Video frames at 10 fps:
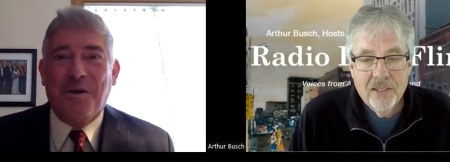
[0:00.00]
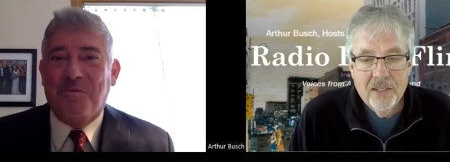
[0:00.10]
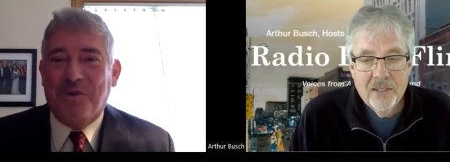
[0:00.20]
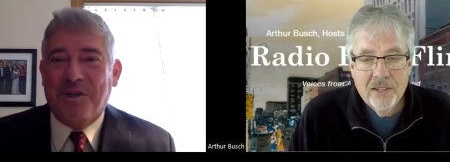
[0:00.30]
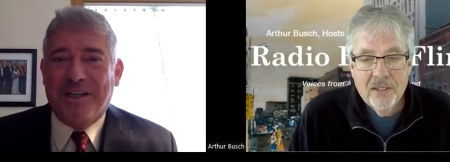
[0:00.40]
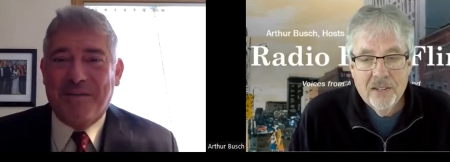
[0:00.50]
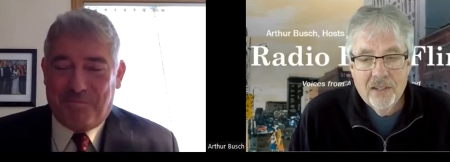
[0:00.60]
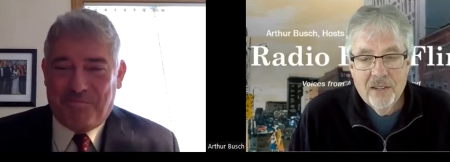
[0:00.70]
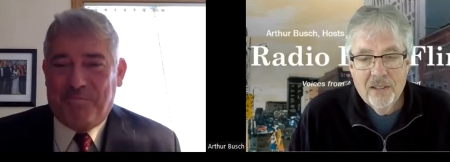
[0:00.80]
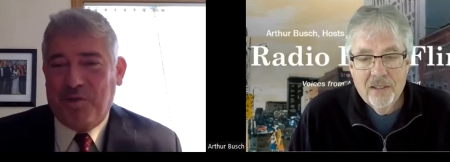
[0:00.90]
Speaker 1: really
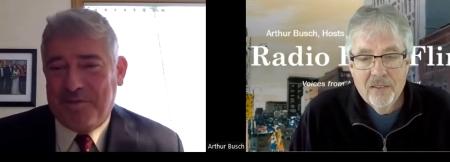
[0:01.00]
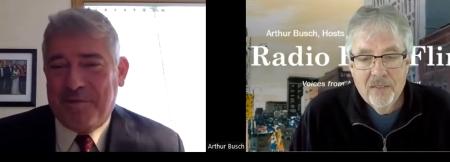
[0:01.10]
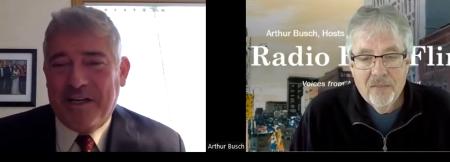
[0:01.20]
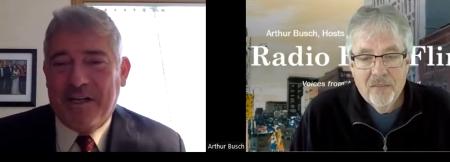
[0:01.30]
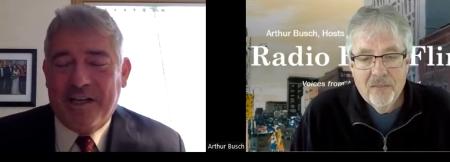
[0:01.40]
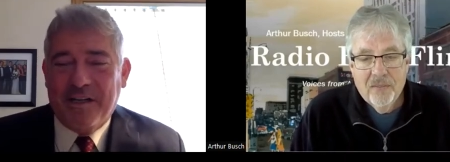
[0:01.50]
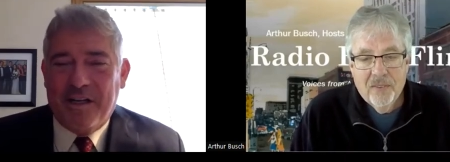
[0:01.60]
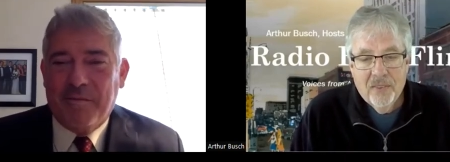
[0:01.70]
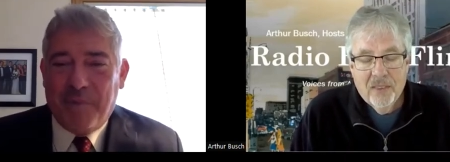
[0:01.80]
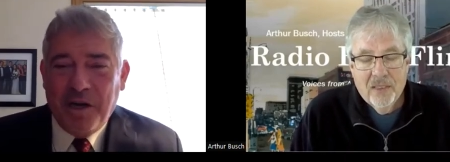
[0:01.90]
put somebody
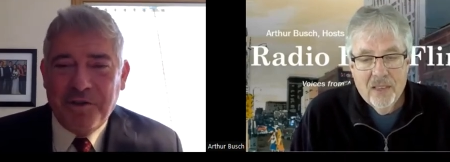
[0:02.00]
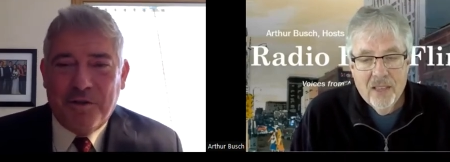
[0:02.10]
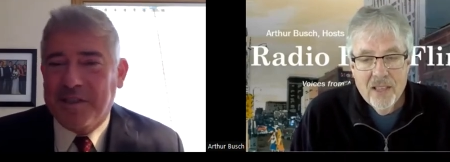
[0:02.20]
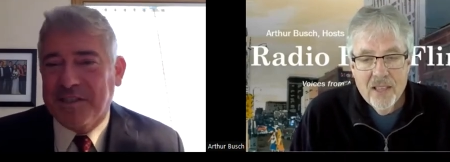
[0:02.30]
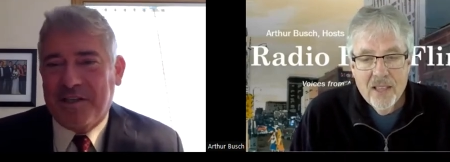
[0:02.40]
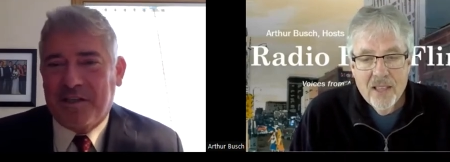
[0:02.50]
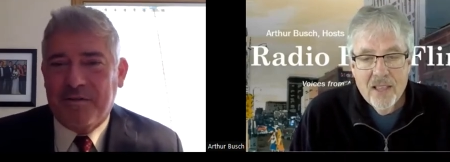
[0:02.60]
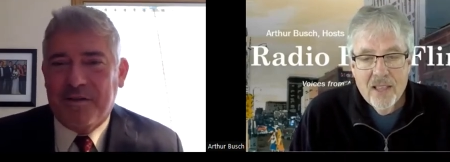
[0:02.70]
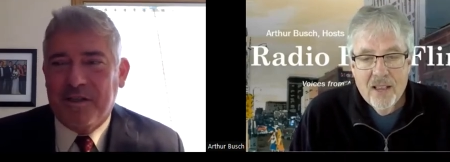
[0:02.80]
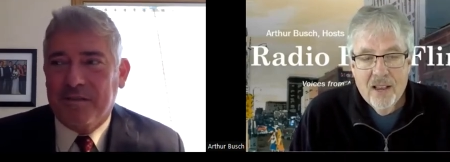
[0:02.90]
in a bundle, because they
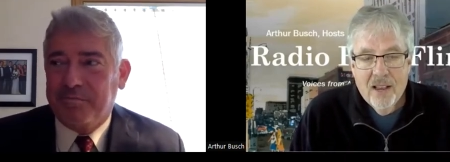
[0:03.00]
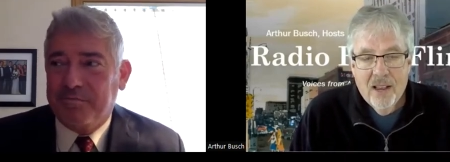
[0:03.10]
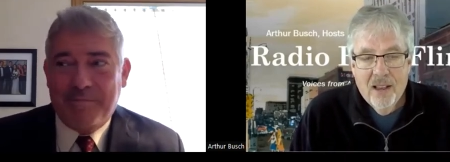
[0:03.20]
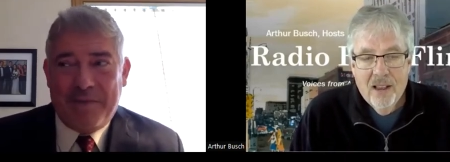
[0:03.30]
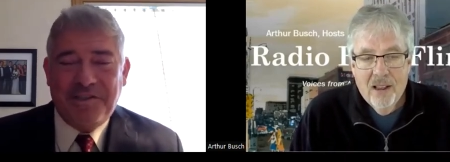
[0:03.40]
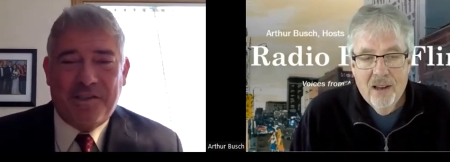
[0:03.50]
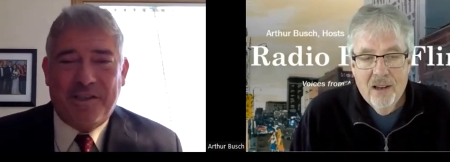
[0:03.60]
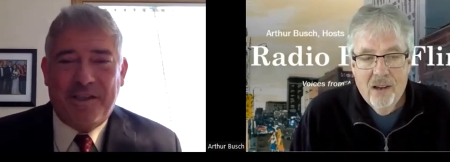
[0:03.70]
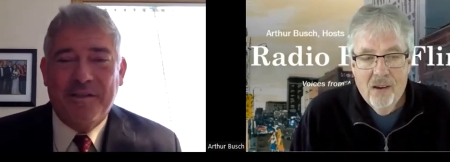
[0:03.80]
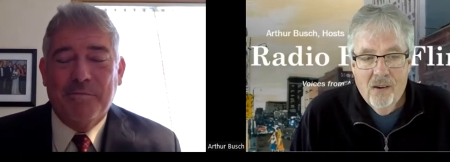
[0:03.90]
could
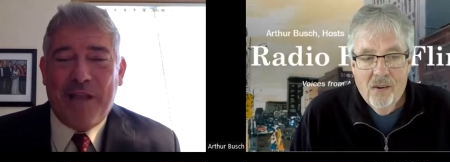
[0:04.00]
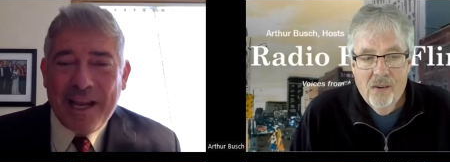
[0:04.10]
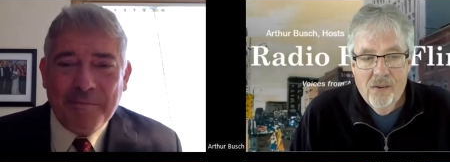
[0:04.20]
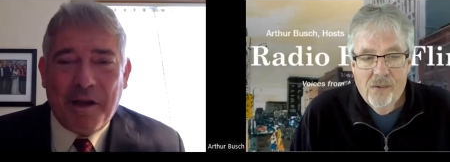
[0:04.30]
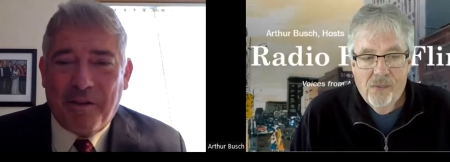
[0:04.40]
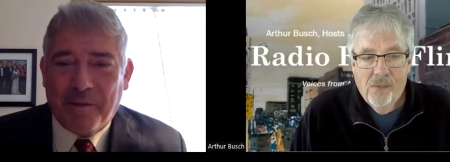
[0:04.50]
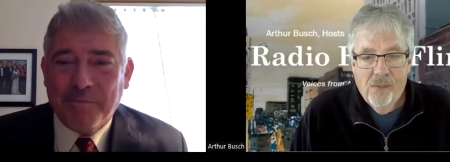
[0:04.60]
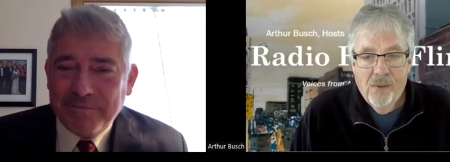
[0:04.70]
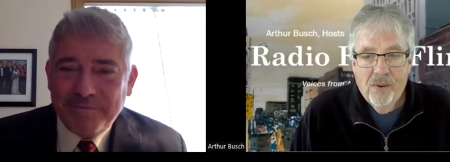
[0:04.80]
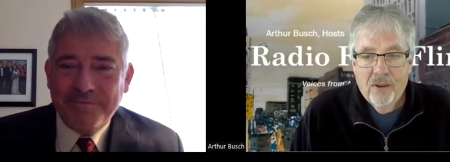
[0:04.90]
basically blackmail them.
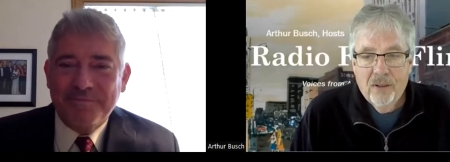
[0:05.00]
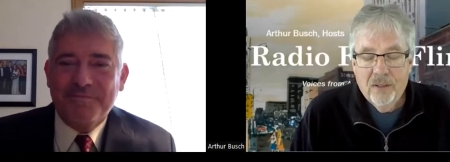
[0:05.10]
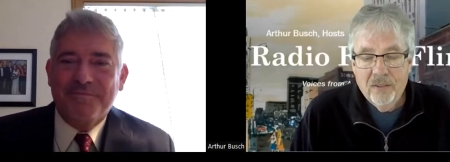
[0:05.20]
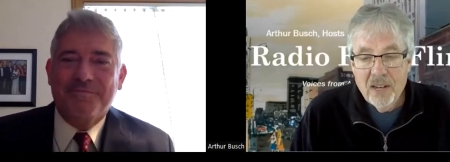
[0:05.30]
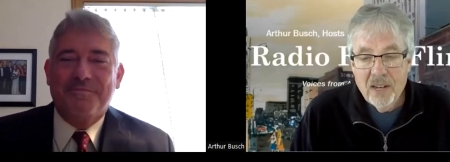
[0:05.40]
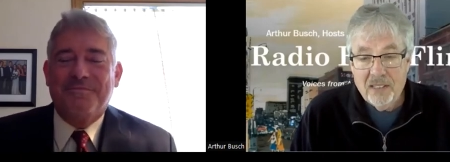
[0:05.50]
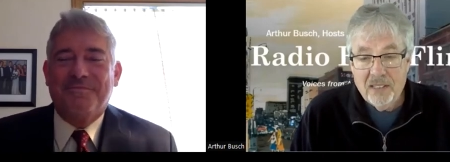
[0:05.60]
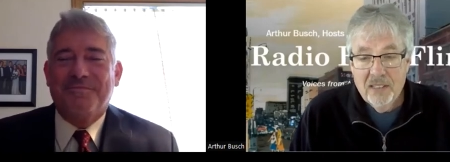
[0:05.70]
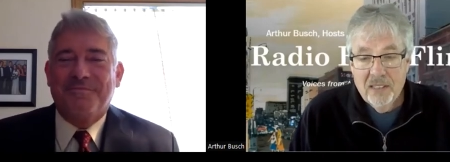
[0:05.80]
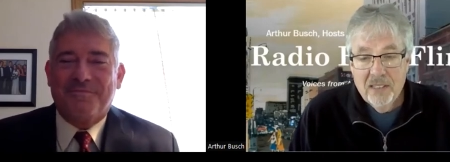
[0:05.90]

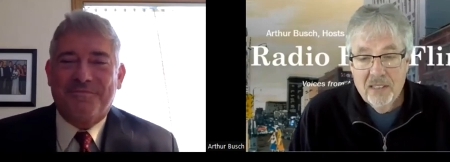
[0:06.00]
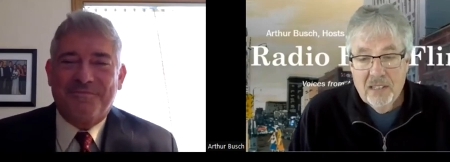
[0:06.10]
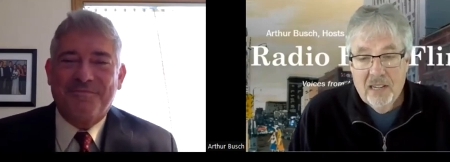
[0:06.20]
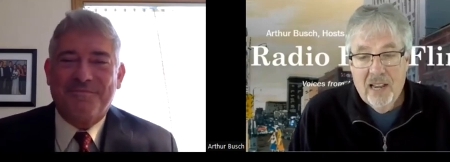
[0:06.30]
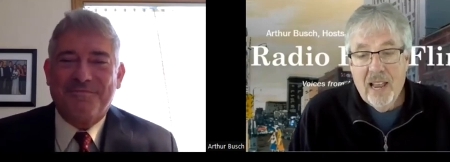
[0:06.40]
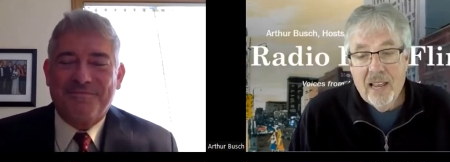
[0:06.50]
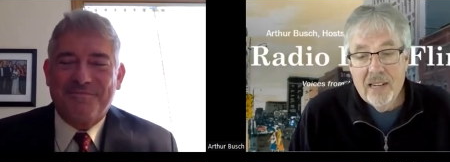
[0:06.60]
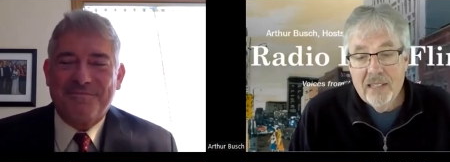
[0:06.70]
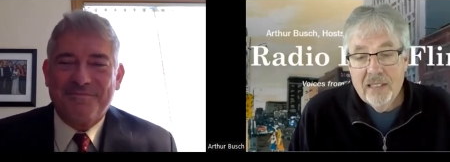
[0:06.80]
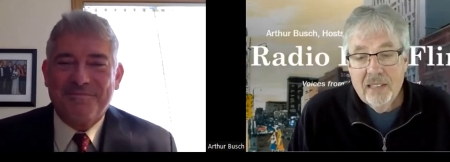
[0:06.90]
Speaker 2: Correct.
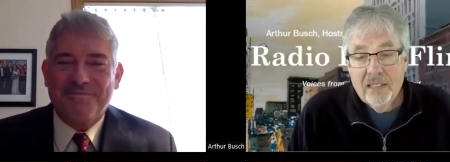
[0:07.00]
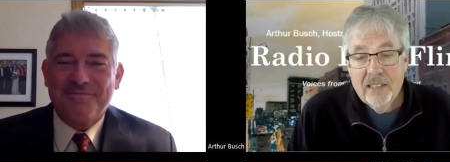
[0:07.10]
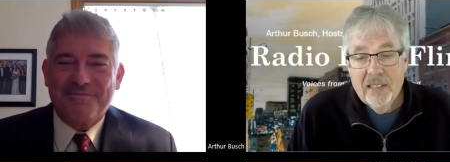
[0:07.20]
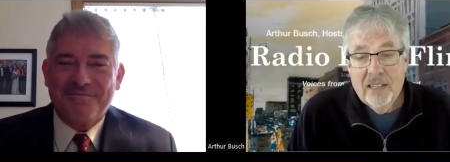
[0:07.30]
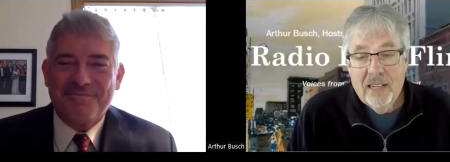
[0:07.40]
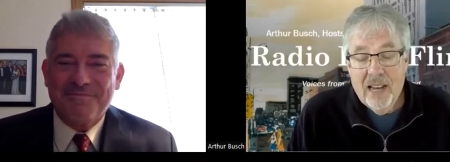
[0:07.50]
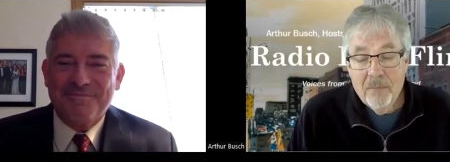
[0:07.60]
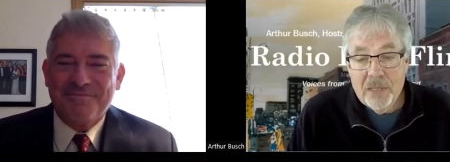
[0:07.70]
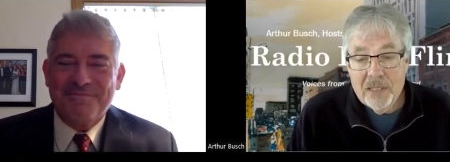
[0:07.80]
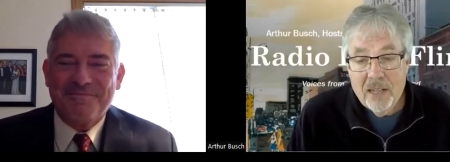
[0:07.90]
And
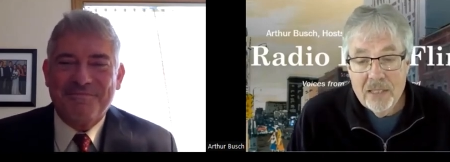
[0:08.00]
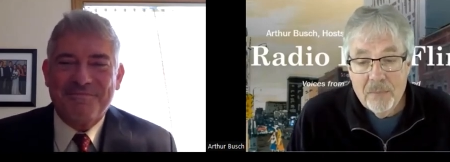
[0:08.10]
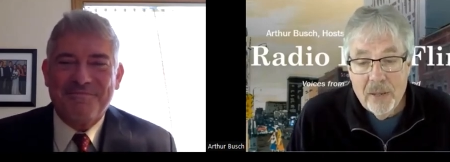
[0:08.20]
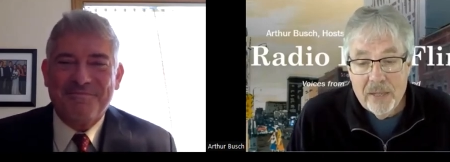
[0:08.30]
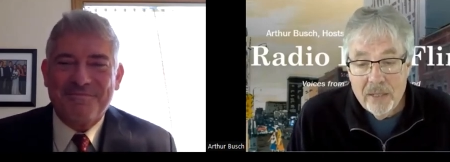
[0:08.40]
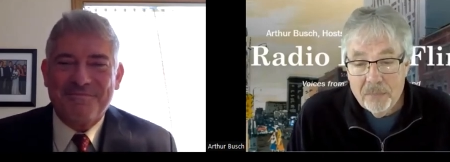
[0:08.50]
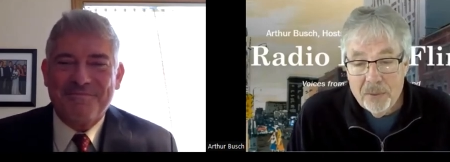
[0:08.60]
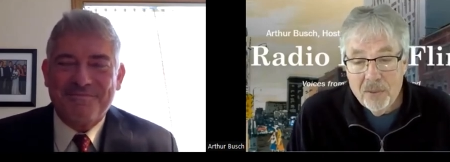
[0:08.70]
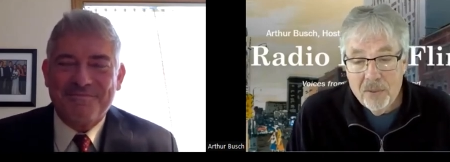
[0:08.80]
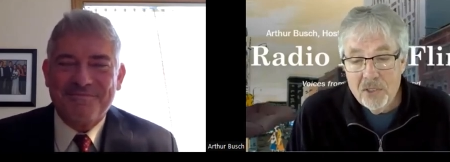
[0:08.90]
besides making up
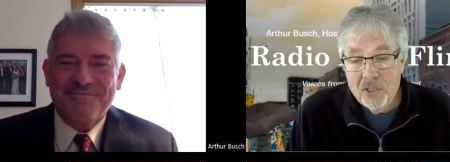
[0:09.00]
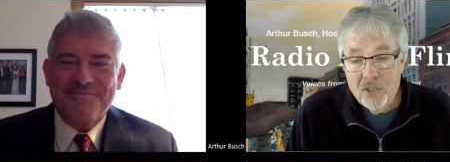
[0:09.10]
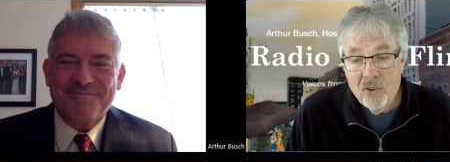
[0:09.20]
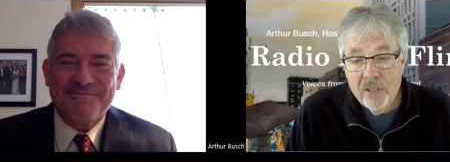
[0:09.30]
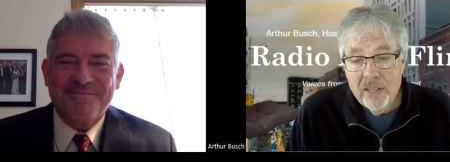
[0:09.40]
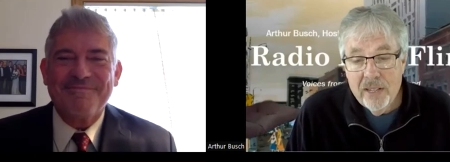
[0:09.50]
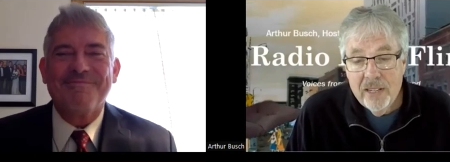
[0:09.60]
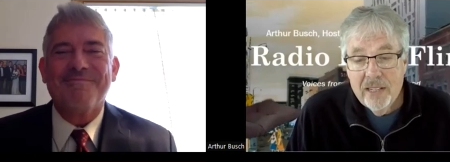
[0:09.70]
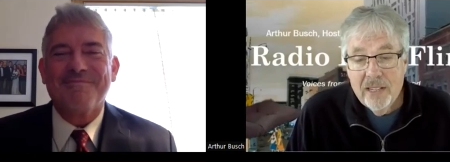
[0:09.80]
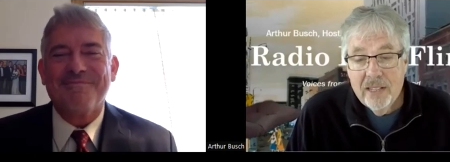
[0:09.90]
their own story,